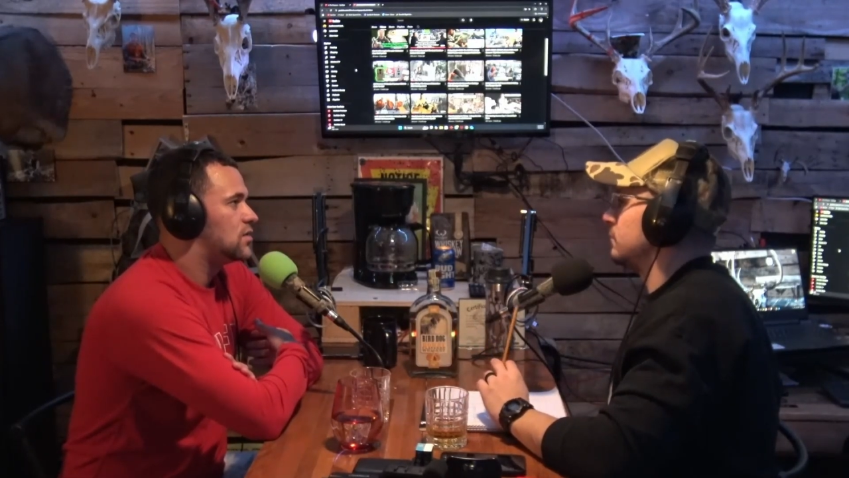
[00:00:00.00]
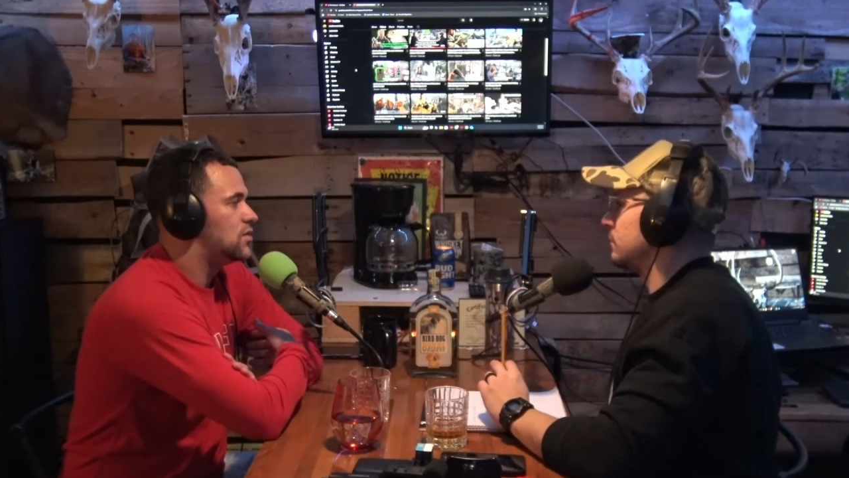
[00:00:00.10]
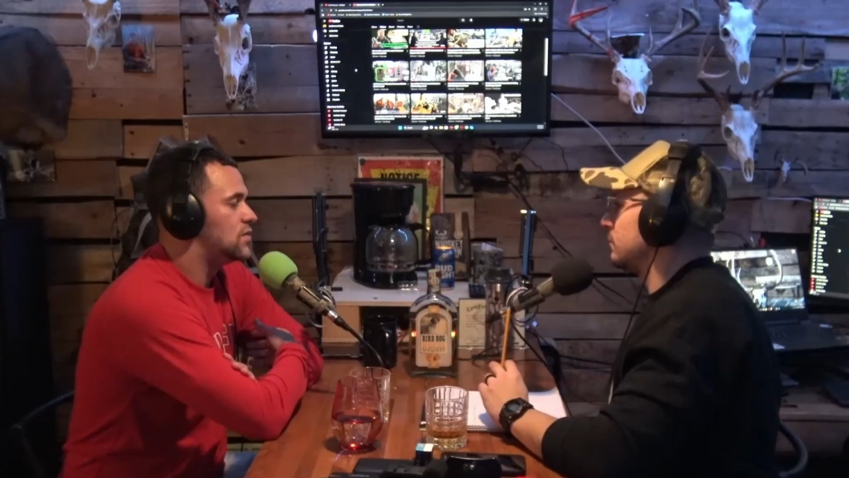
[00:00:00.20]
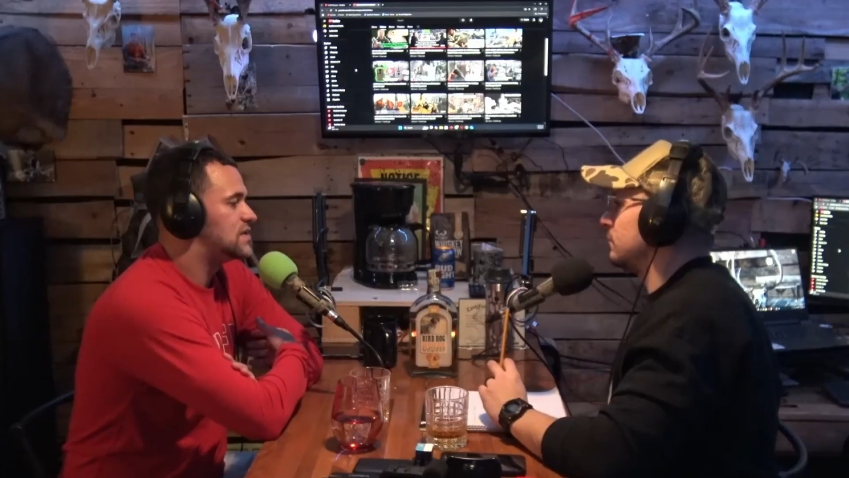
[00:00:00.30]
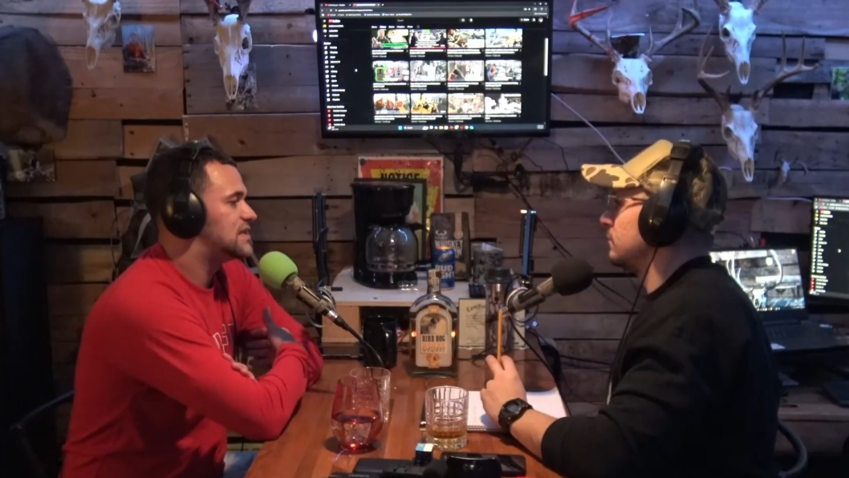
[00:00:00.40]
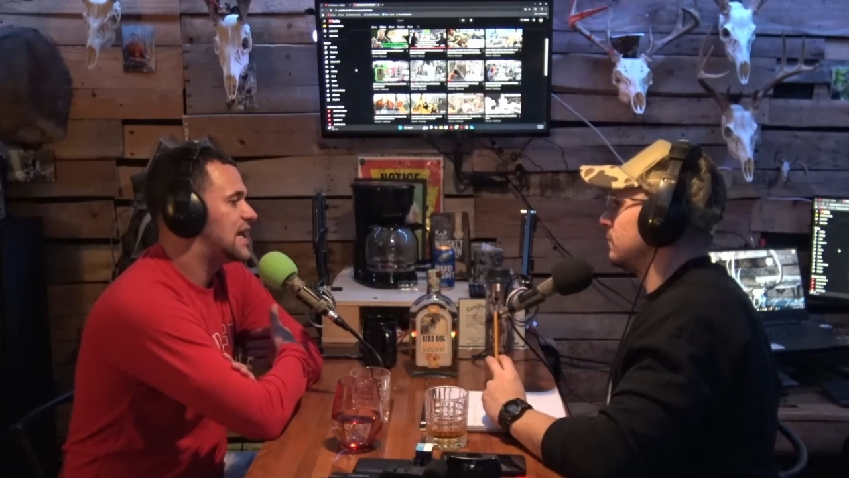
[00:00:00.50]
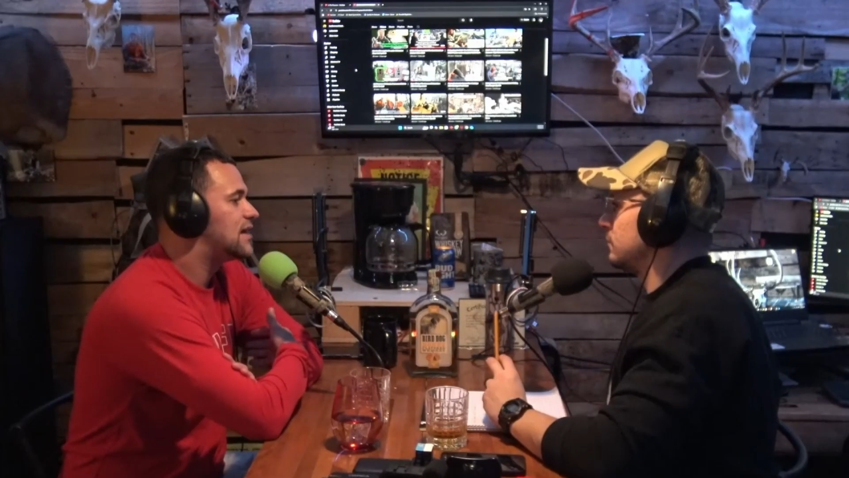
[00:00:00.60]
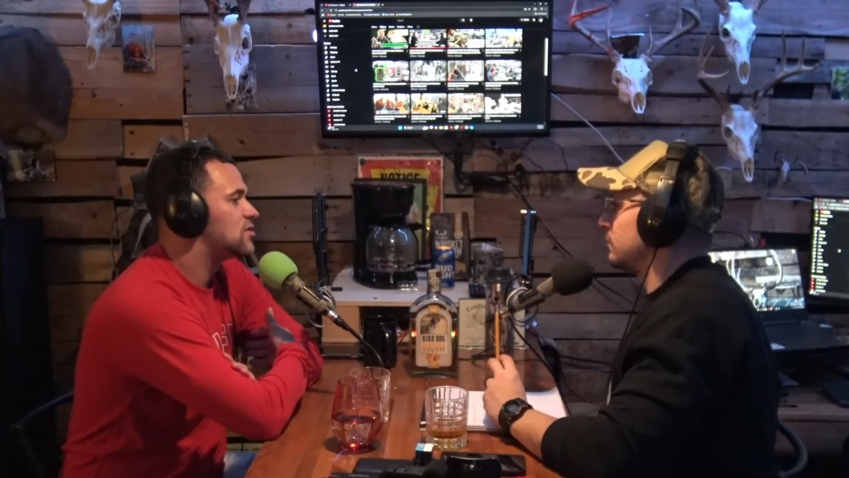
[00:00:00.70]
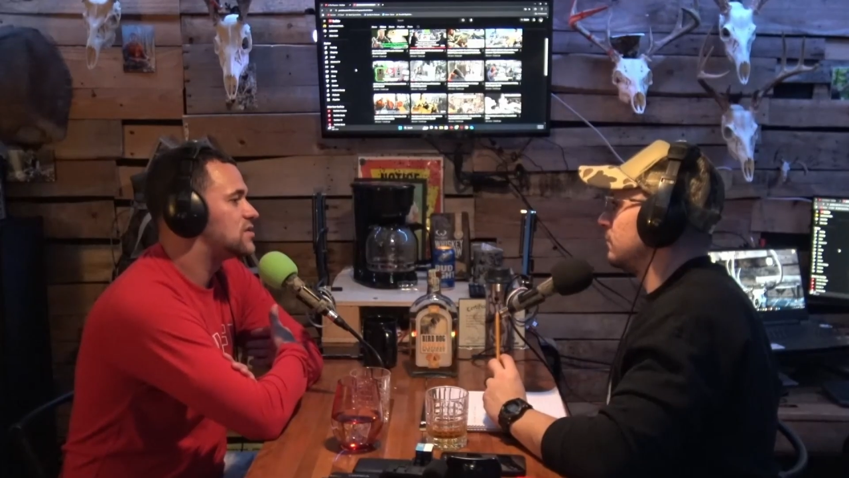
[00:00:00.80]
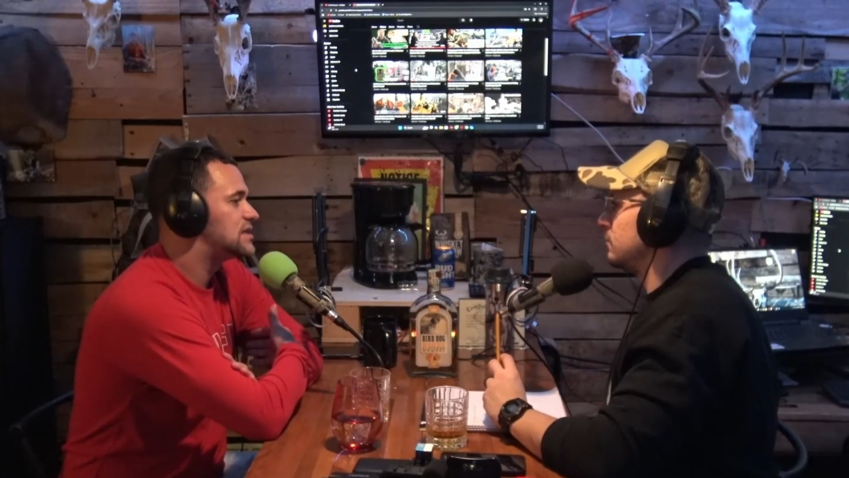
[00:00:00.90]
those
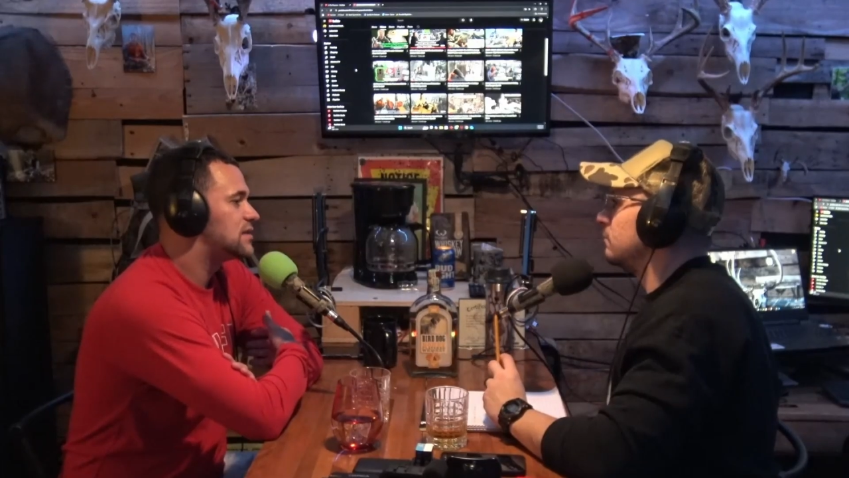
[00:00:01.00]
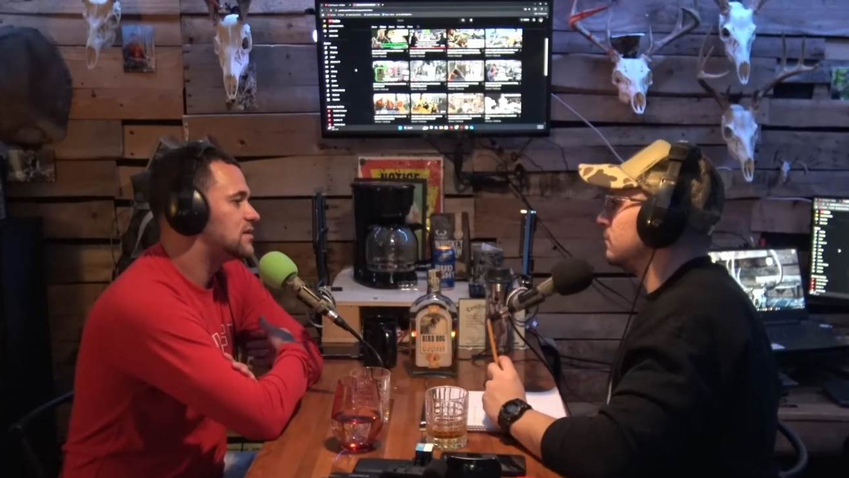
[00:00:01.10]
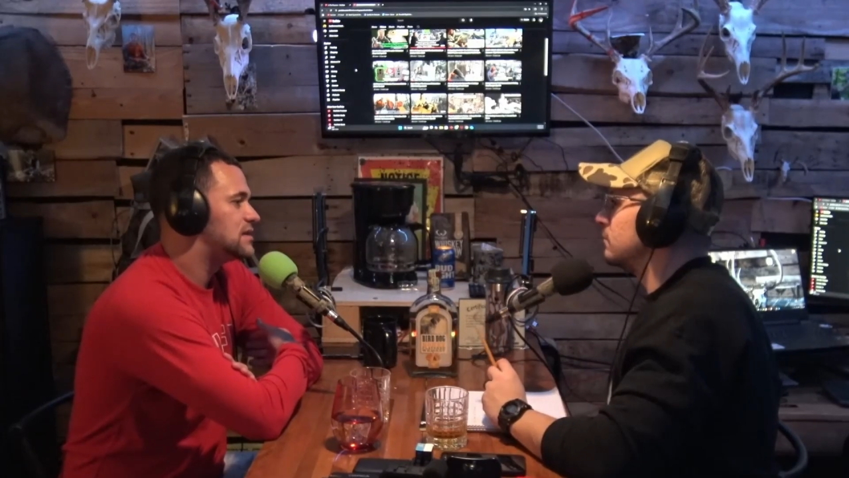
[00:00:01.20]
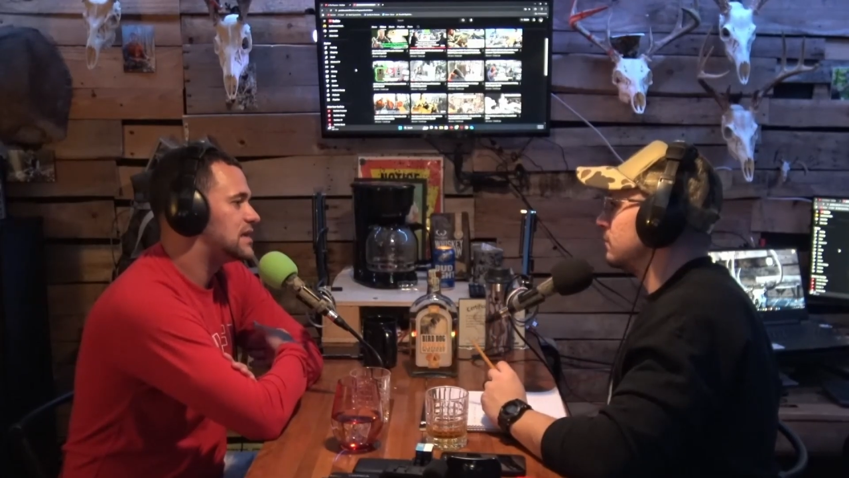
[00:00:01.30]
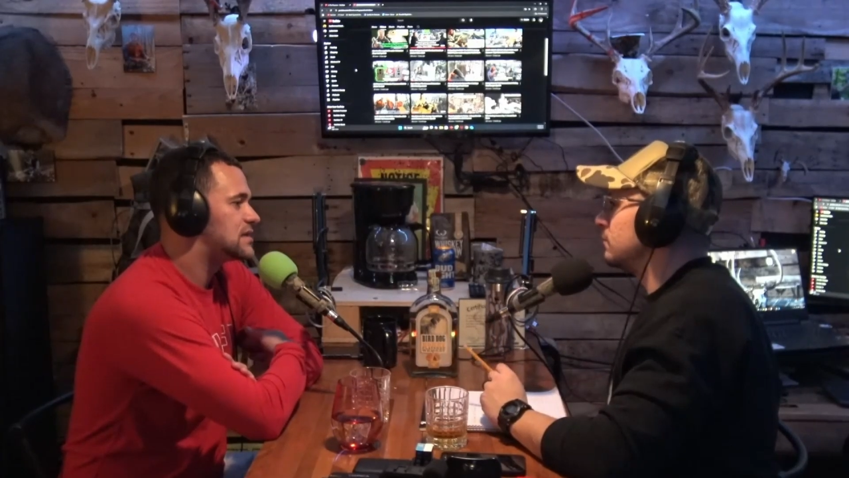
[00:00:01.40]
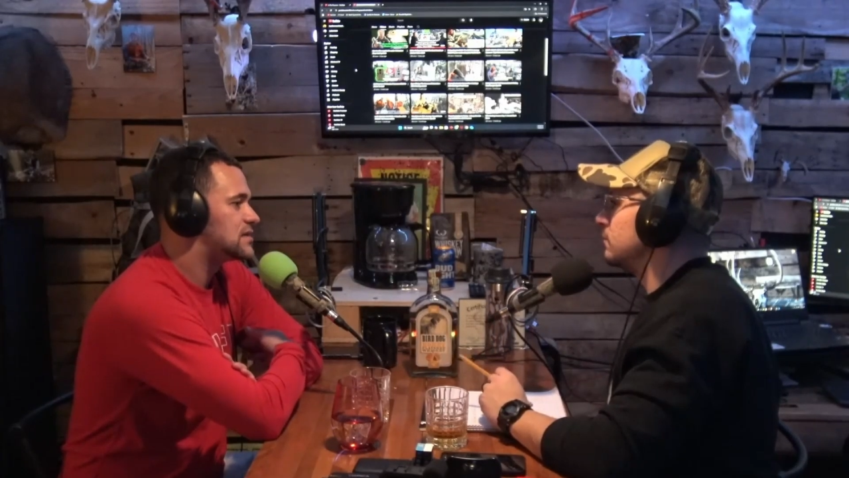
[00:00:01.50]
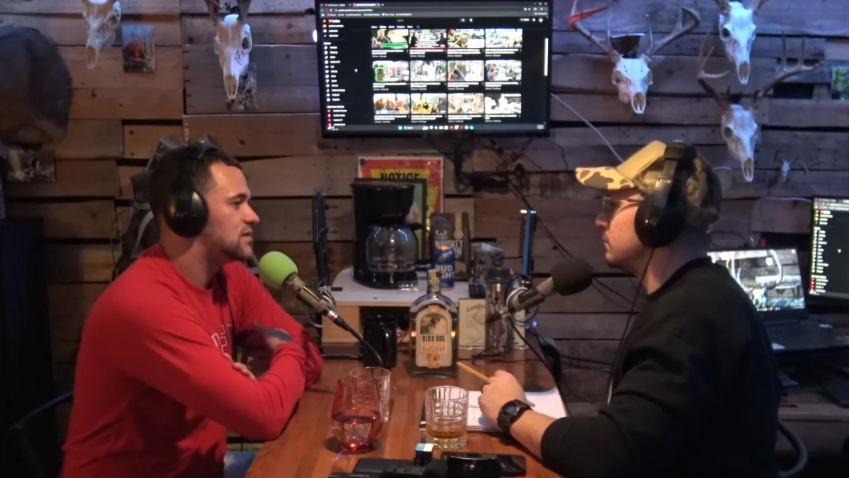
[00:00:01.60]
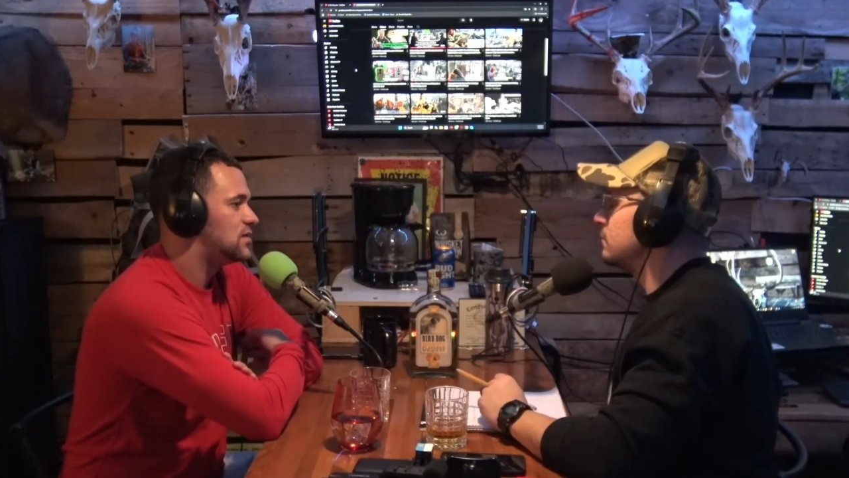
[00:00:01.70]
standards still exist,